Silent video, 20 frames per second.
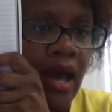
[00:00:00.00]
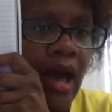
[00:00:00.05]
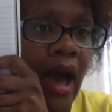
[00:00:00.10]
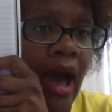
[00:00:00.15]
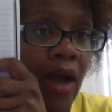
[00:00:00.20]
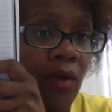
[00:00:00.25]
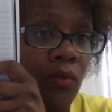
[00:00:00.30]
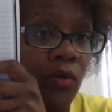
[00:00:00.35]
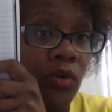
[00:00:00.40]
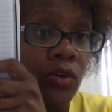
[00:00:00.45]

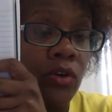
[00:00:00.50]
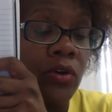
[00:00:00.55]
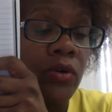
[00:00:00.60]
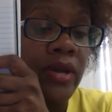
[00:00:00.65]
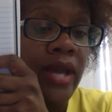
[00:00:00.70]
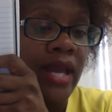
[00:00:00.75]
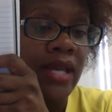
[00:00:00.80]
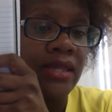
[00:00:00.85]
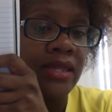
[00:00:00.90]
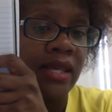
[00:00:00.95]
I will
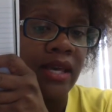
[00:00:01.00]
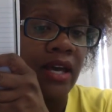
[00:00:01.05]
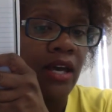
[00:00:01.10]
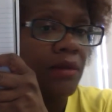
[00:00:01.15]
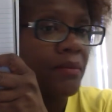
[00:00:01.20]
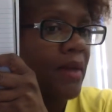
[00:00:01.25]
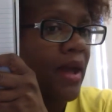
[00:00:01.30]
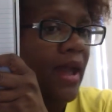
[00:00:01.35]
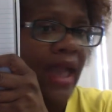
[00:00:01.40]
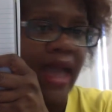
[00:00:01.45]
create
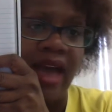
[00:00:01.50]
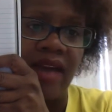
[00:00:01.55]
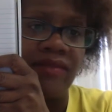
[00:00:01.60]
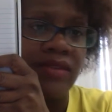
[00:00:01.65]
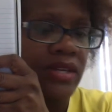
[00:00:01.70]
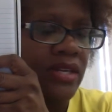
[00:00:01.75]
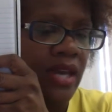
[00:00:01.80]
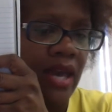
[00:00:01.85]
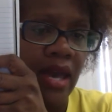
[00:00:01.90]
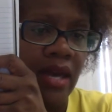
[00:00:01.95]
them. I
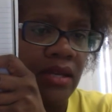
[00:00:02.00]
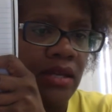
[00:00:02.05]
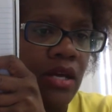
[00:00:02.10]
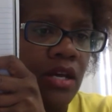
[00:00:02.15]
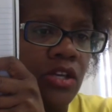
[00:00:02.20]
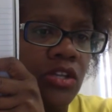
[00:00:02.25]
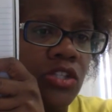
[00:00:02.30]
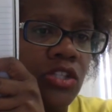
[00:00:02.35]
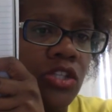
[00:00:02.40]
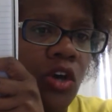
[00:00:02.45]
haven't yet.
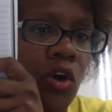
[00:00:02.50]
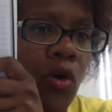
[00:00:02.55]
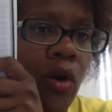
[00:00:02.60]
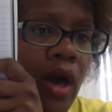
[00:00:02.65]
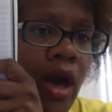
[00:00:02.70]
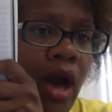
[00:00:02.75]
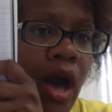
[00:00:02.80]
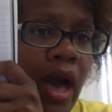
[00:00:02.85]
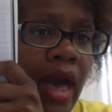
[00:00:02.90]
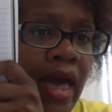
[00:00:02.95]
So
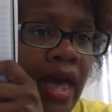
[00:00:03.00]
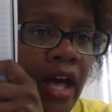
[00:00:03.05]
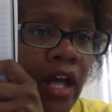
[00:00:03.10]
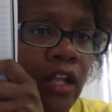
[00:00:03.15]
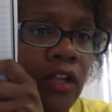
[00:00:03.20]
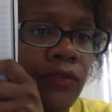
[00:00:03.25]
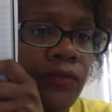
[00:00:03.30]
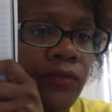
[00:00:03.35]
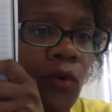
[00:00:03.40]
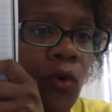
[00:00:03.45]

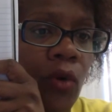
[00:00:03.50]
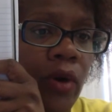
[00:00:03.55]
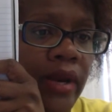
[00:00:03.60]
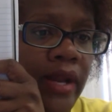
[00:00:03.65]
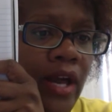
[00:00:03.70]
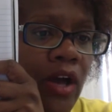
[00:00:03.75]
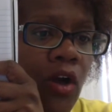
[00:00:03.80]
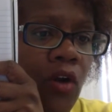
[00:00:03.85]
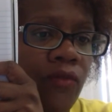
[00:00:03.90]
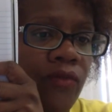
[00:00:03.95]
L4 and
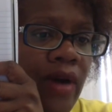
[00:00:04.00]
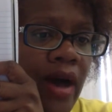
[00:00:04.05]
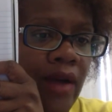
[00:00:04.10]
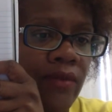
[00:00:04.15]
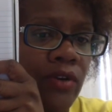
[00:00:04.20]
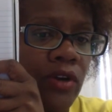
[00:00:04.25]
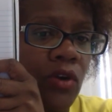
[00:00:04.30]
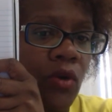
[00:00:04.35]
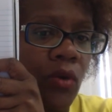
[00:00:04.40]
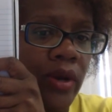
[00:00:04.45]

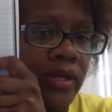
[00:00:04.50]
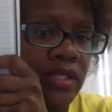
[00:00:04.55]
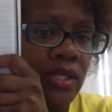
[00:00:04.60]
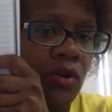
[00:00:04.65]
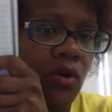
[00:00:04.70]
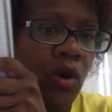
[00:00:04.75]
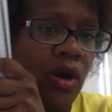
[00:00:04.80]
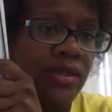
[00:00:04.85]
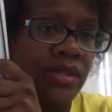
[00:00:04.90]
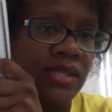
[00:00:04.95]
L5 are going to
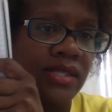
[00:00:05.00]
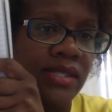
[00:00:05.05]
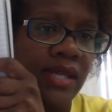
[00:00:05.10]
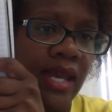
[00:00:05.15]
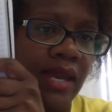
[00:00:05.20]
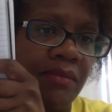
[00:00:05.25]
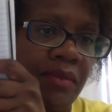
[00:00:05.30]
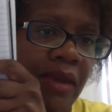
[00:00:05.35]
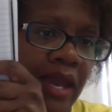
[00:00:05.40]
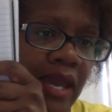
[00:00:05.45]
go on the
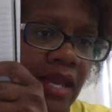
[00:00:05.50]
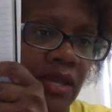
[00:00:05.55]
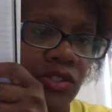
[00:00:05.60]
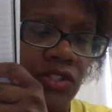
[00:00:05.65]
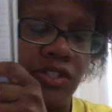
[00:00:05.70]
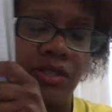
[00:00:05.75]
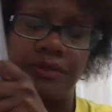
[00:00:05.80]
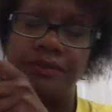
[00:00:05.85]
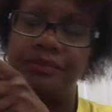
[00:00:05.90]
same page.